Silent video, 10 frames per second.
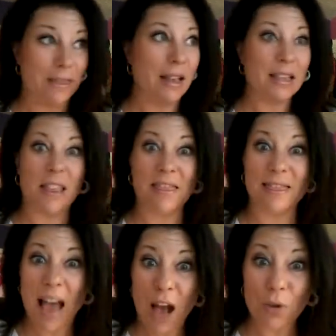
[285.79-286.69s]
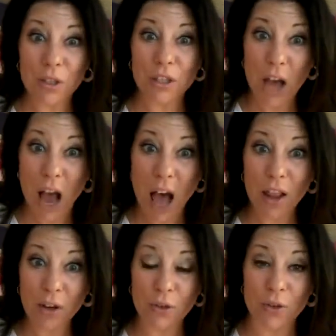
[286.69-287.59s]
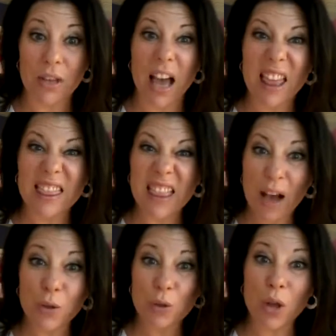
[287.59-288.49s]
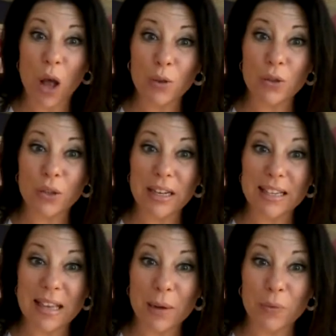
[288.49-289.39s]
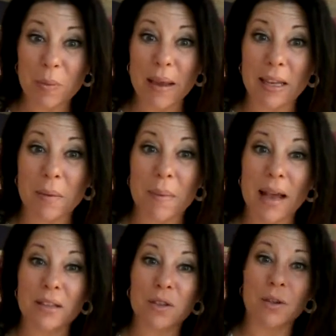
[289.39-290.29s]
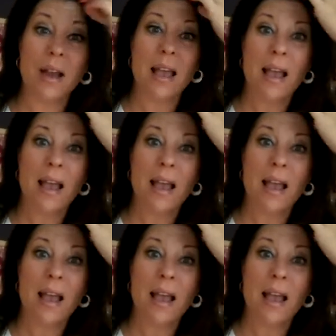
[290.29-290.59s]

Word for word: That's a thousand dollars. A thousand dollars they're gonna send them for making ambassador.